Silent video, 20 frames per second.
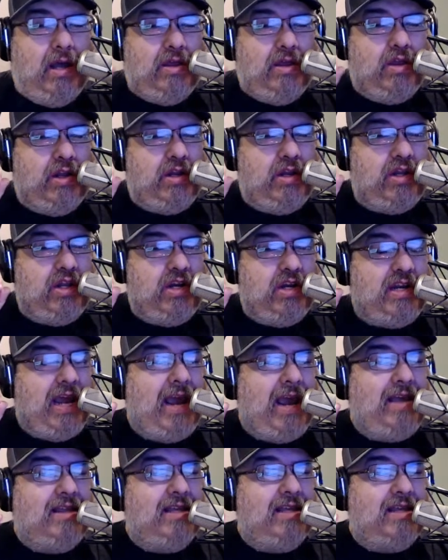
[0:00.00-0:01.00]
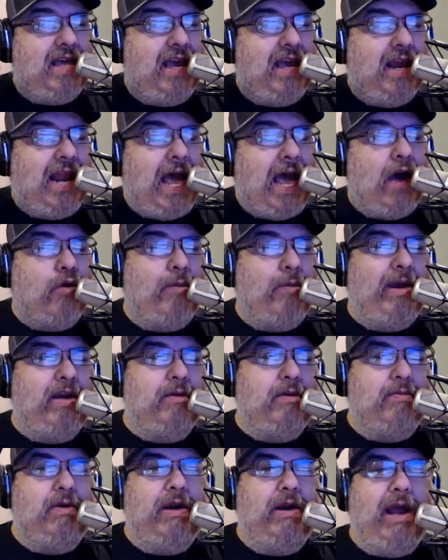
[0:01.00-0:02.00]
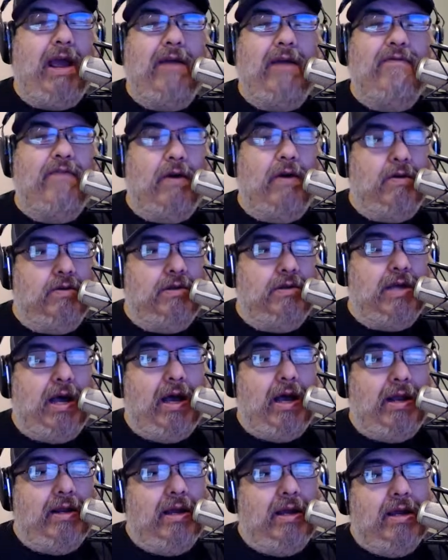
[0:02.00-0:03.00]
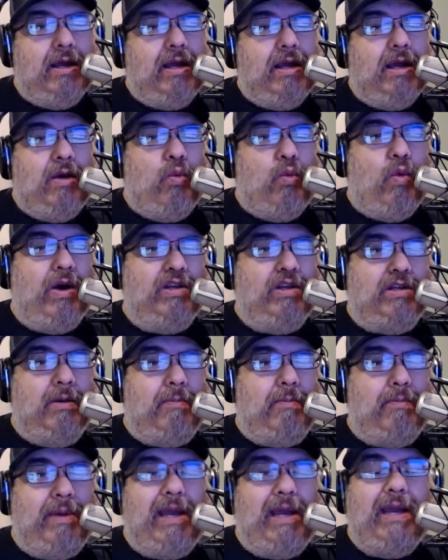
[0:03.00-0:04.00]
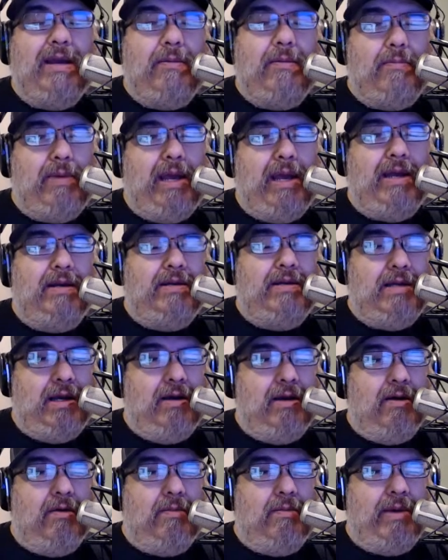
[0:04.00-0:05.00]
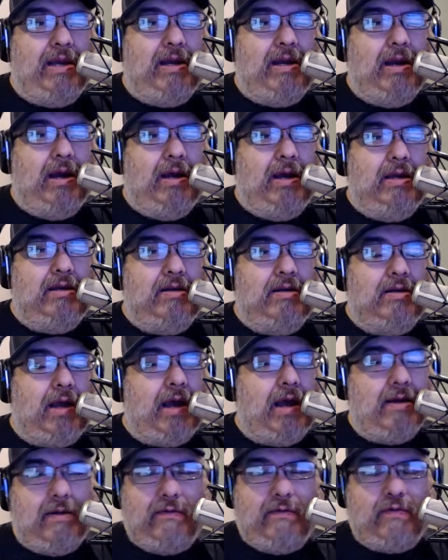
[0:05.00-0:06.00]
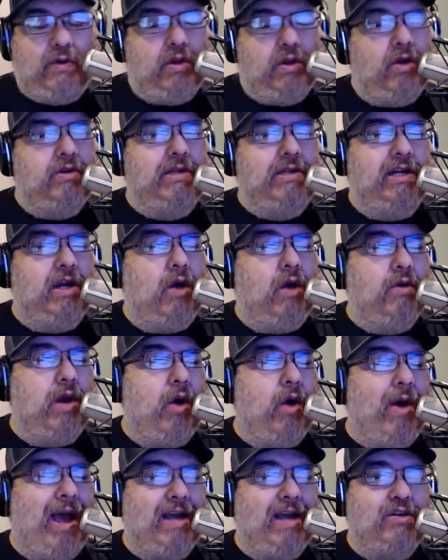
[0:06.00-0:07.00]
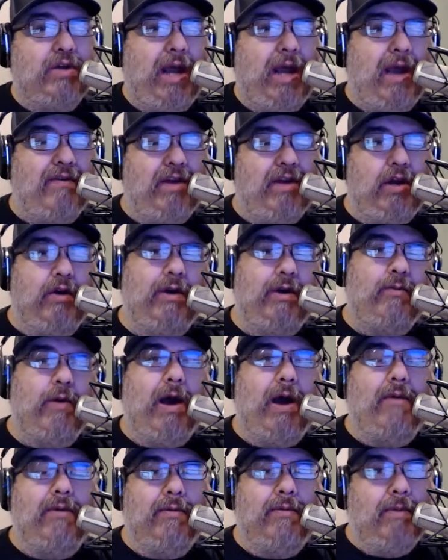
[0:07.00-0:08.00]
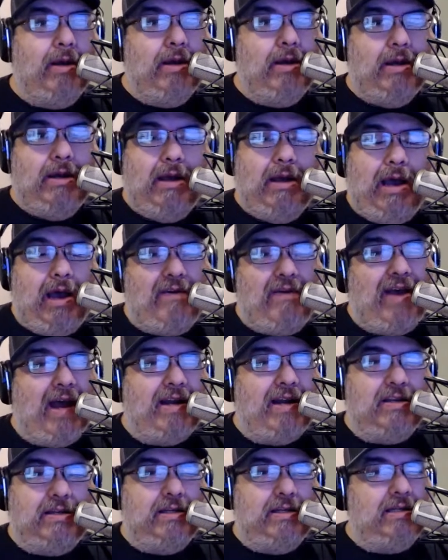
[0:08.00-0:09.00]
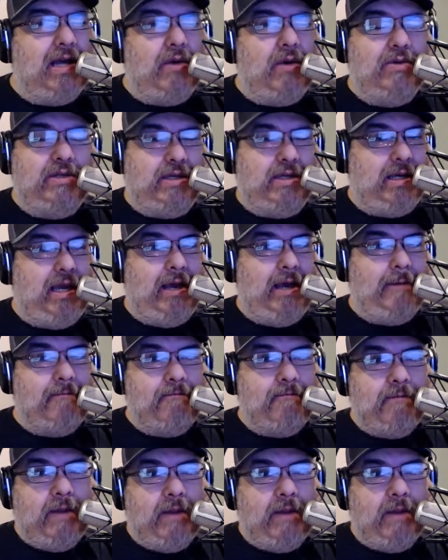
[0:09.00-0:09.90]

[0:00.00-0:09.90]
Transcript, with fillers: the, the day that they allowed me to put headphones on was a big, big deal because uh, for those that don't know, I actually have a hearing problem. I've had it since I was a kid.